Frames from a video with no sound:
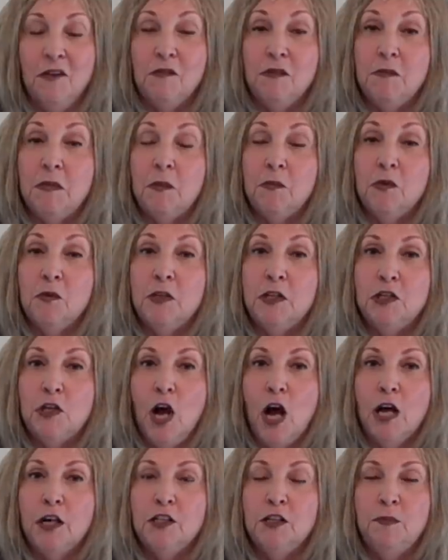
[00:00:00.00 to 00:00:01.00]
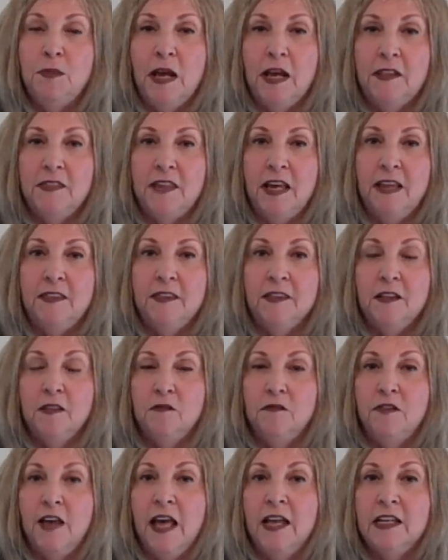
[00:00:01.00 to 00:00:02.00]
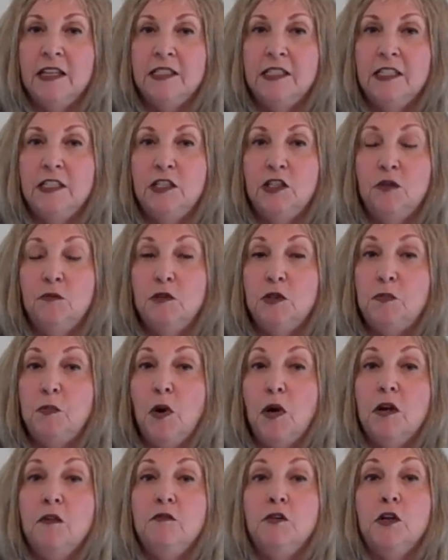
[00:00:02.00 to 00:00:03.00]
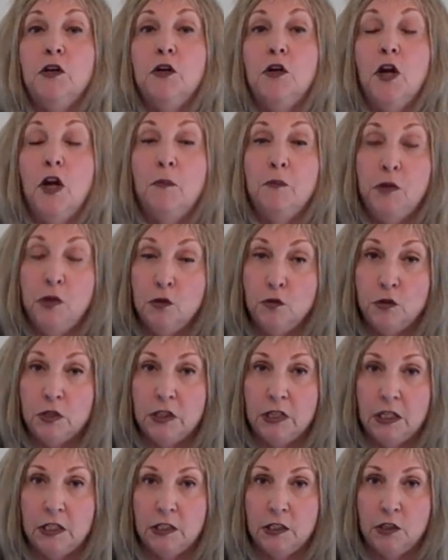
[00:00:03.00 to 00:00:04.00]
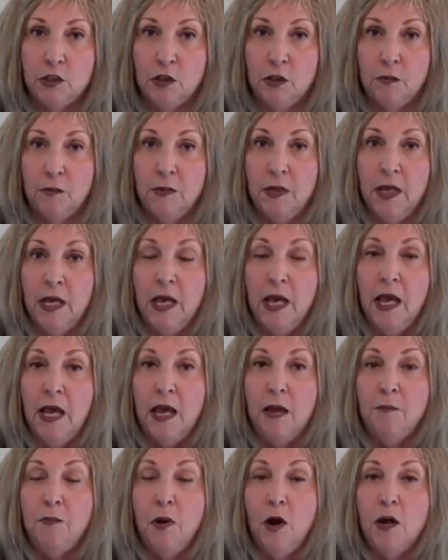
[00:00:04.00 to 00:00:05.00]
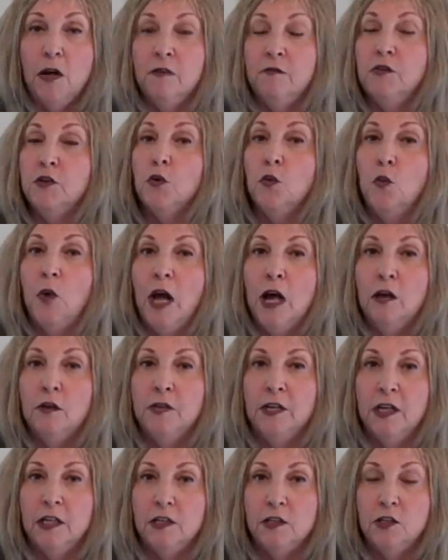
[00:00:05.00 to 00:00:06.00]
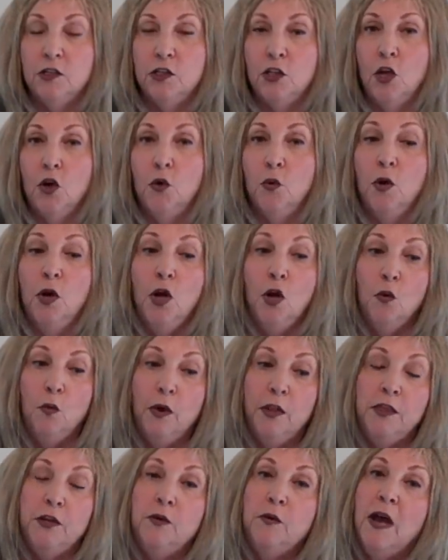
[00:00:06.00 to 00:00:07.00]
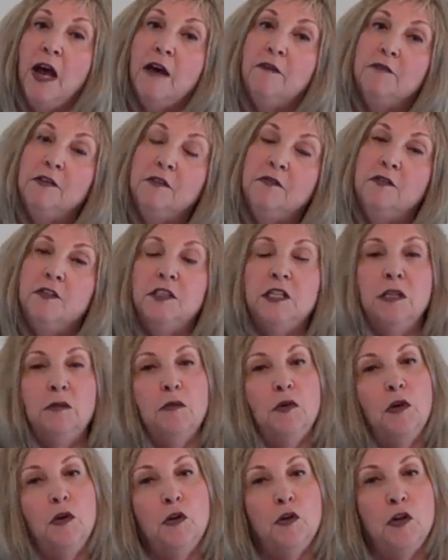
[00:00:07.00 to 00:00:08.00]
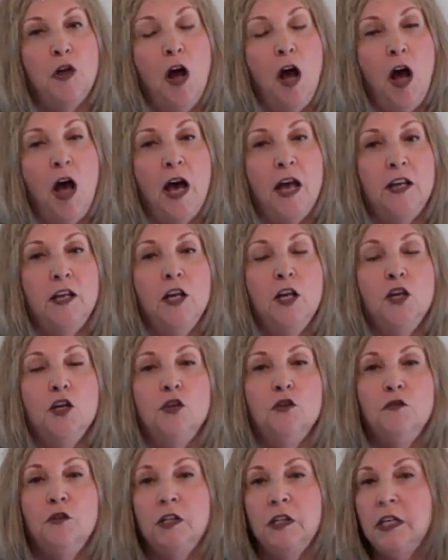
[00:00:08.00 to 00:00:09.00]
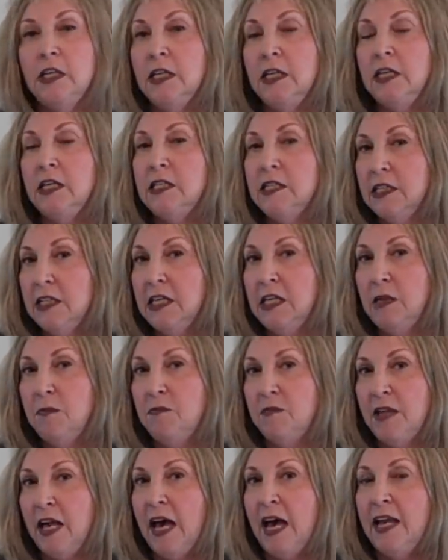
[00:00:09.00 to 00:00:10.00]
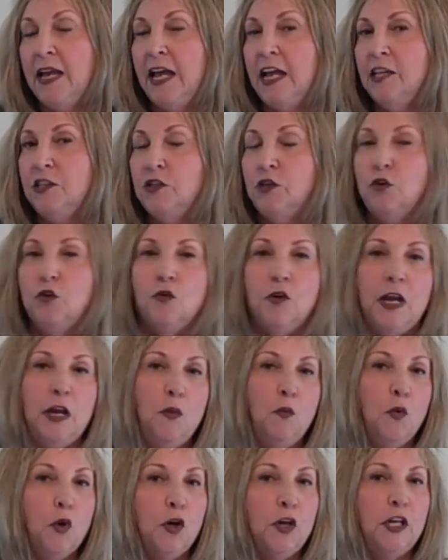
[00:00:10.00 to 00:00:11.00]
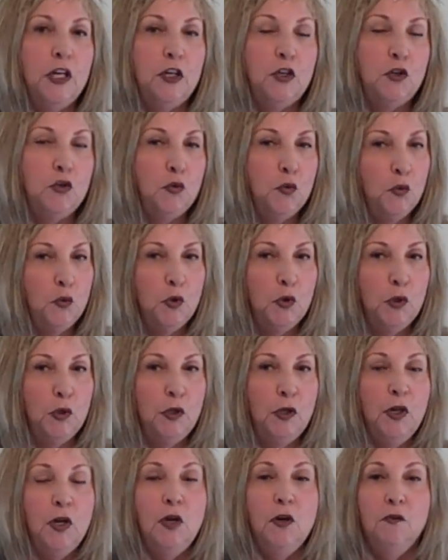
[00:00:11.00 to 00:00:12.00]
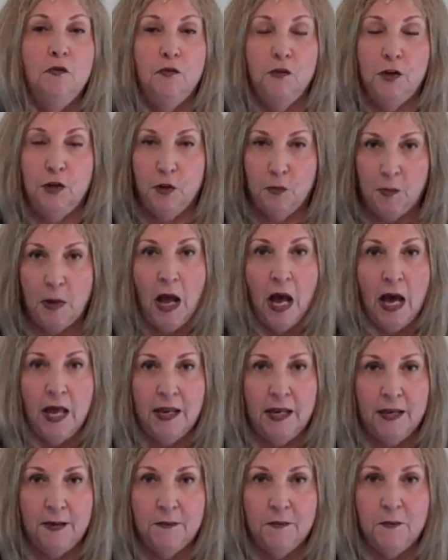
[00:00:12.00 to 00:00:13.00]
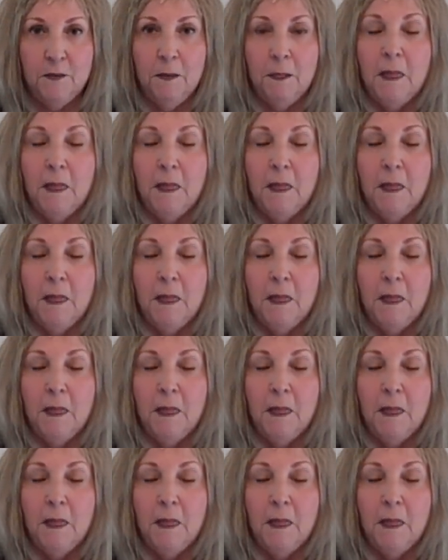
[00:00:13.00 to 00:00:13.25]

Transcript: Remember, we talked about that. The lymphatic system is part of your immune system and part of your wellness. So whether you have lymphedema or not, you really need to keep that as a great working tool for your body.